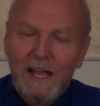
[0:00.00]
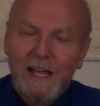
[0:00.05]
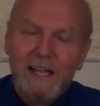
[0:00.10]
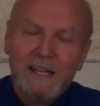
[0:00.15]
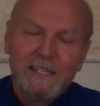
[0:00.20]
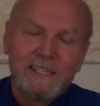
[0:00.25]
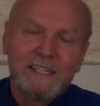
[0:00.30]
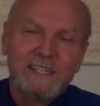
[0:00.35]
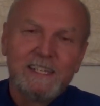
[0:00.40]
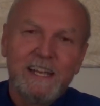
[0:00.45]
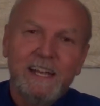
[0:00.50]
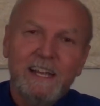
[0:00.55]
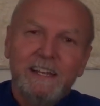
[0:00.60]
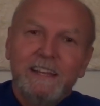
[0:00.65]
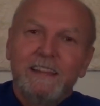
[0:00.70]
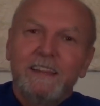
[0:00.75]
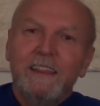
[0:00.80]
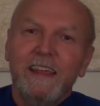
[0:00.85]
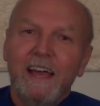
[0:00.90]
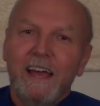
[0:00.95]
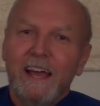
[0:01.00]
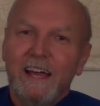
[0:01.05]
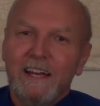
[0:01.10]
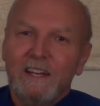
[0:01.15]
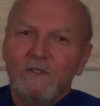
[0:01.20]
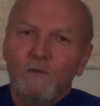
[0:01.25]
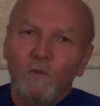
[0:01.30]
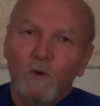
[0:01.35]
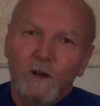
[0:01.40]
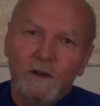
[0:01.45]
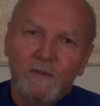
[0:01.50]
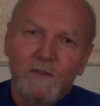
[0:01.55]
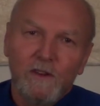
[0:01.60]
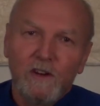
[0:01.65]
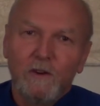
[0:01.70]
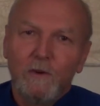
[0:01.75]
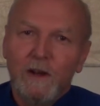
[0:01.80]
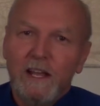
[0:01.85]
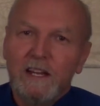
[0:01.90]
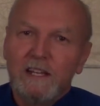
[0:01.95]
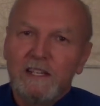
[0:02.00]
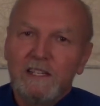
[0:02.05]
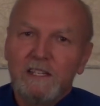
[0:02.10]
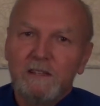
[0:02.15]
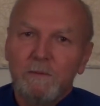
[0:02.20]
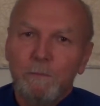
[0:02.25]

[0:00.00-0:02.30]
It's said that one of the greatest